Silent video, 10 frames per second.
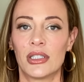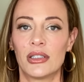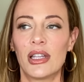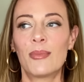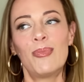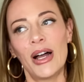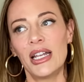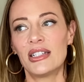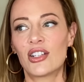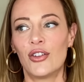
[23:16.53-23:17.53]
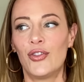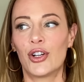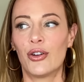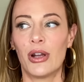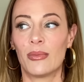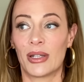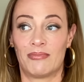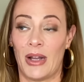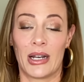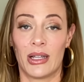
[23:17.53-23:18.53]
They're like, "But it's good for your career." I'm like,
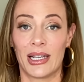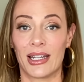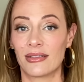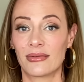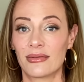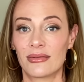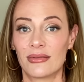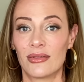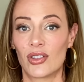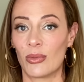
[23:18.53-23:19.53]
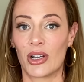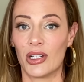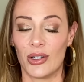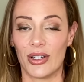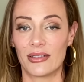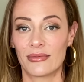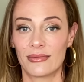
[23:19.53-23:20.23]
"I don't like it." So I'm not going to do it.